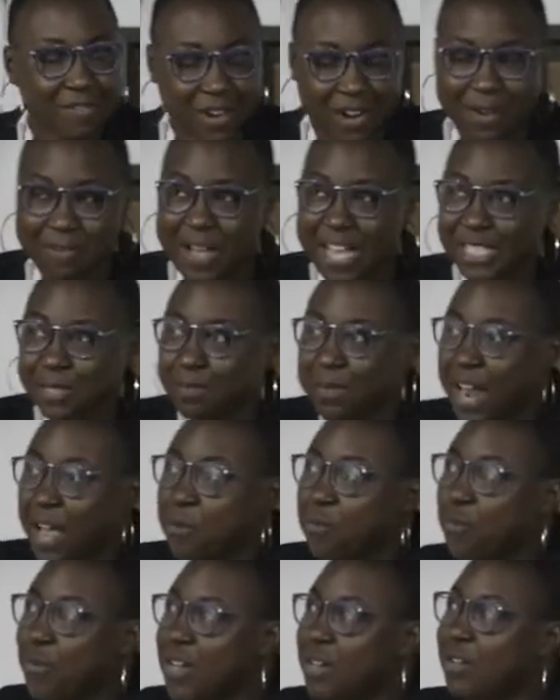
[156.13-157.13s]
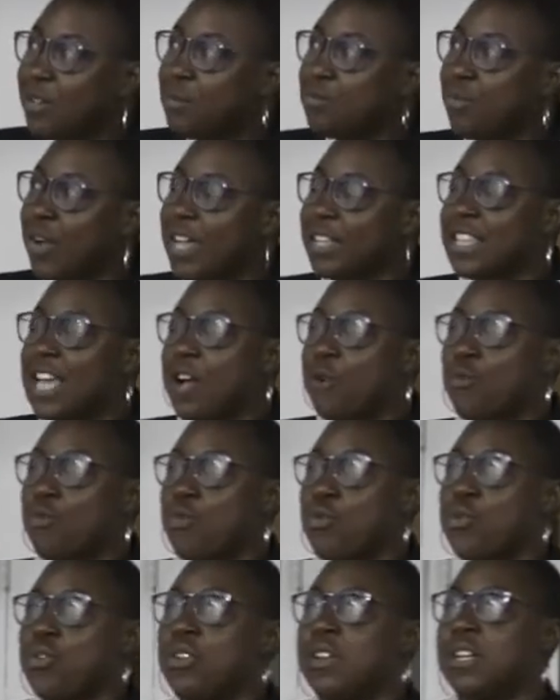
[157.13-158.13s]
very best. But I will break that
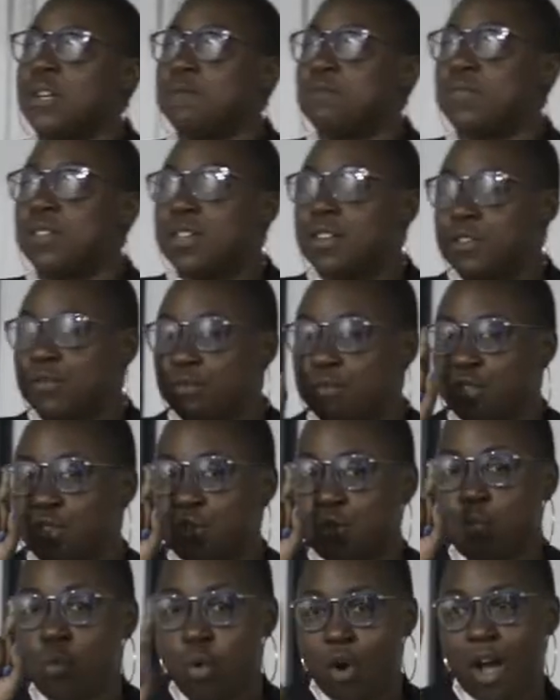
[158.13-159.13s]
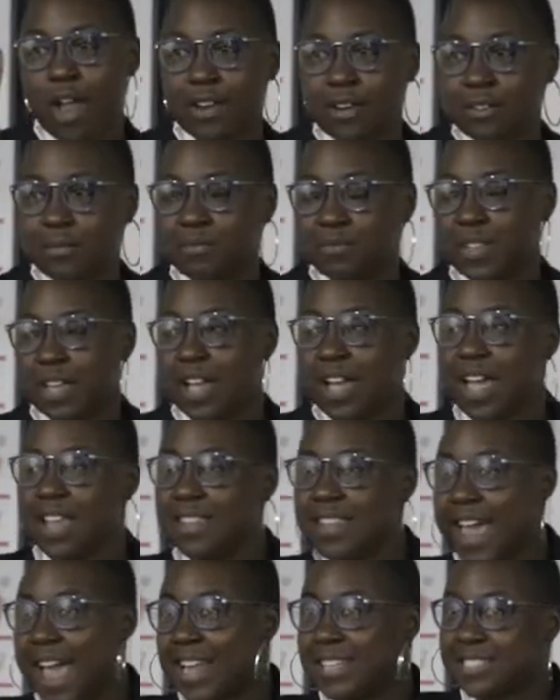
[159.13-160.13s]
rule through one.
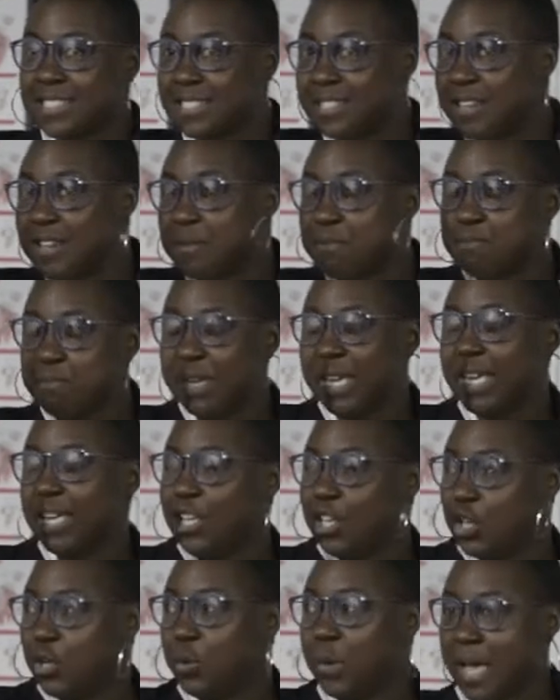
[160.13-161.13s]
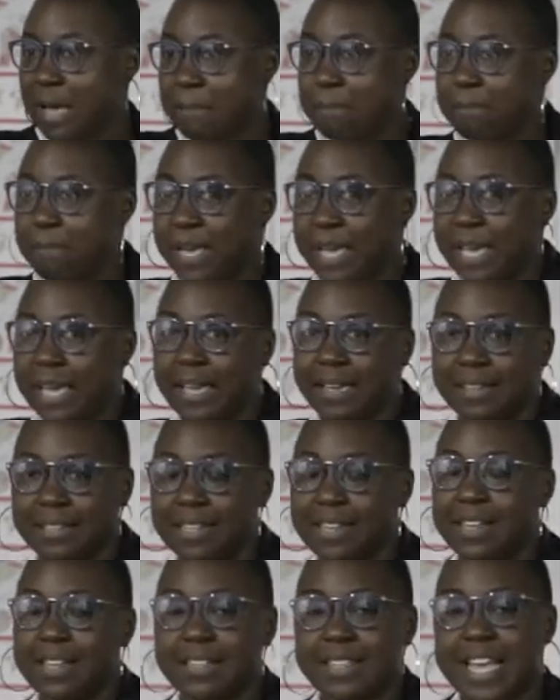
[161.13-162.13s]
And that's BUMP.
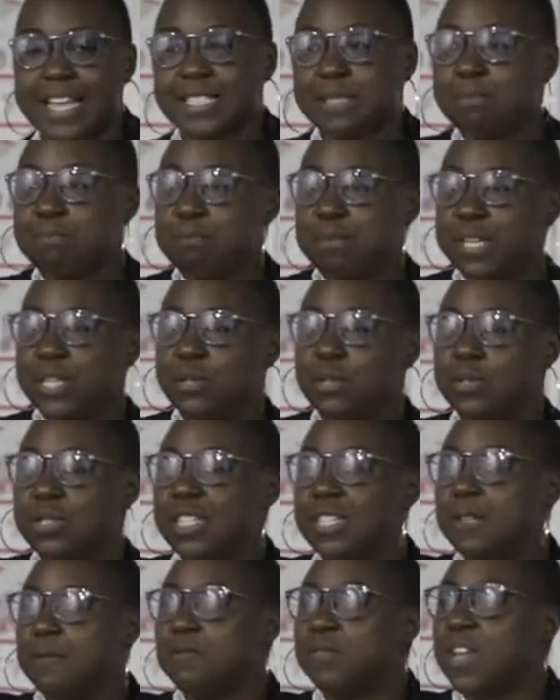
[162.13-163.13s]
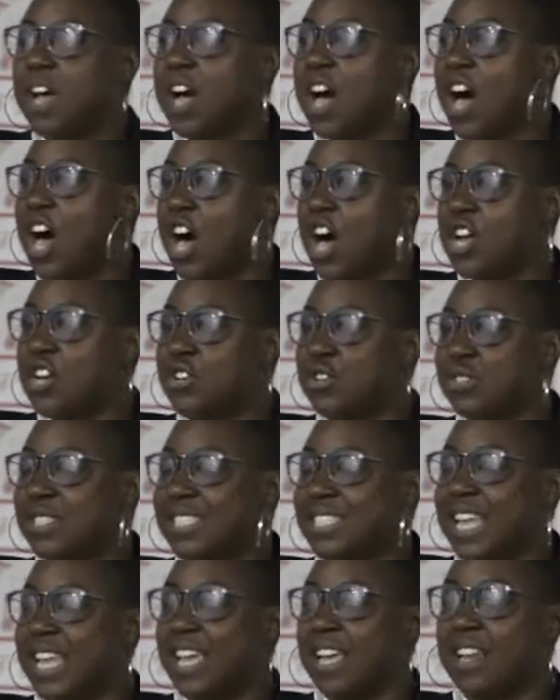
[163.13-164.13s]
That's build,
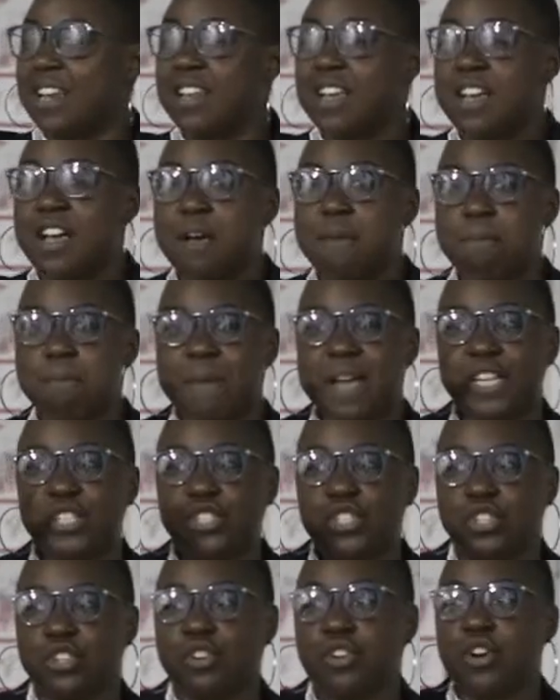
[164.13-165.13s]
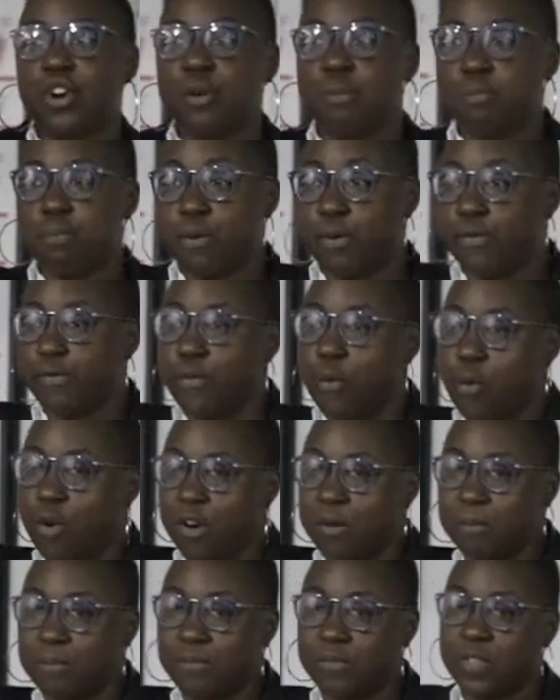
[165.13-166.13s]
understand, measure,
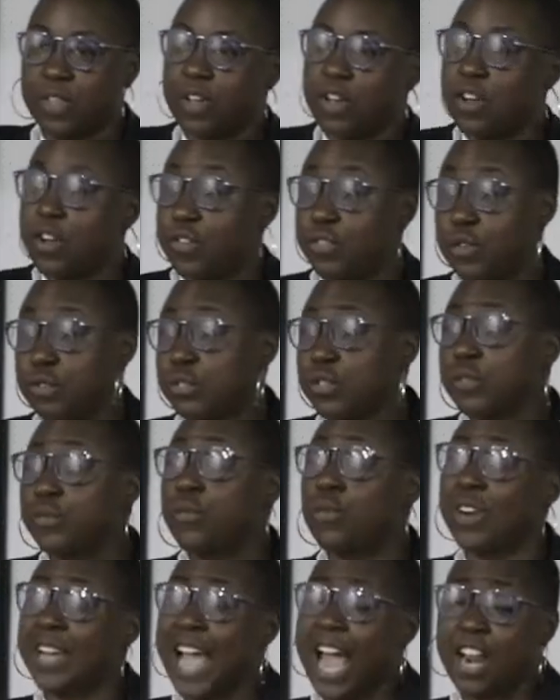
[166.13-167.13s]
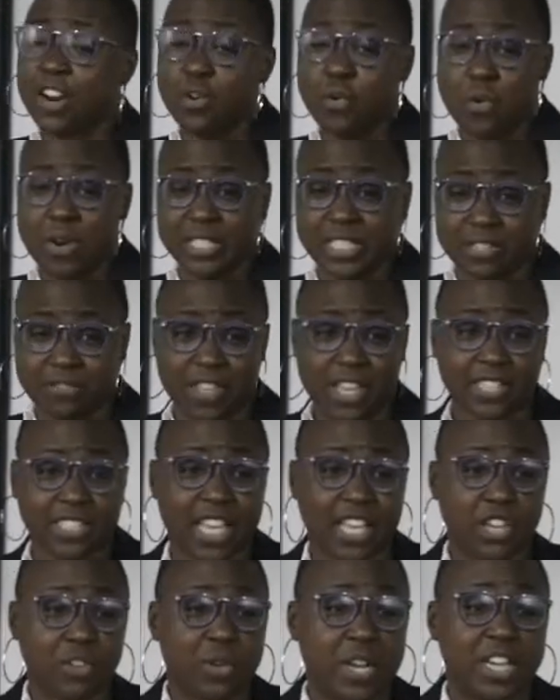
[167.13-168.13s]
perform. Those are the 4 categories of things
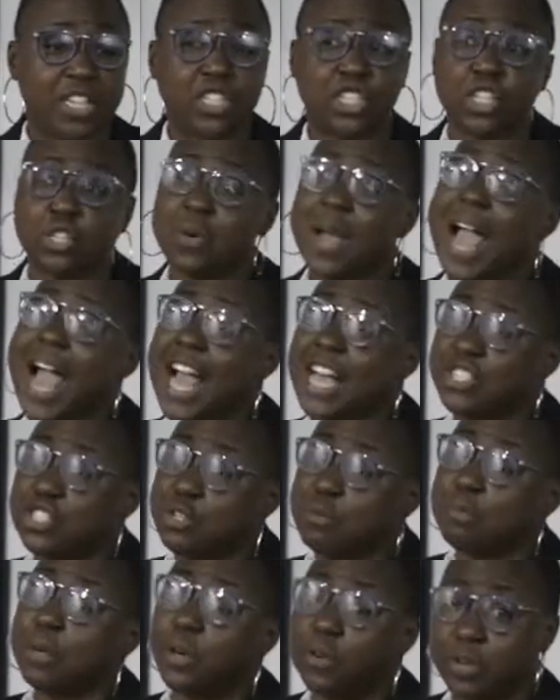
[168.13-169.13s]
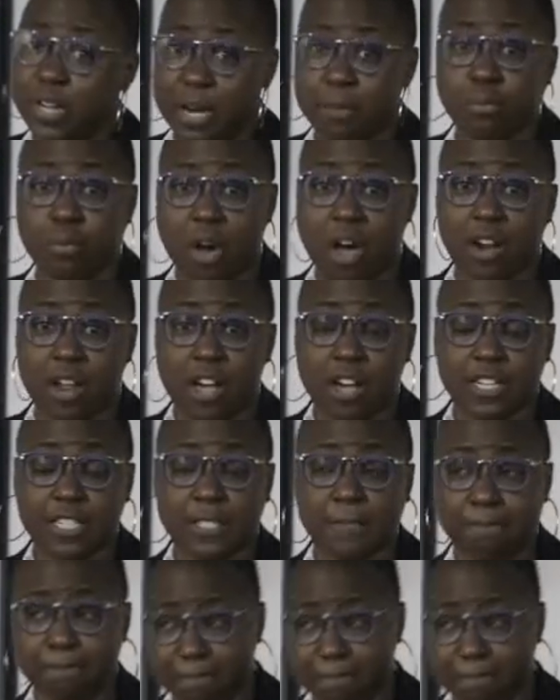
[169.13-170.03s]
that you need to do as you build a product.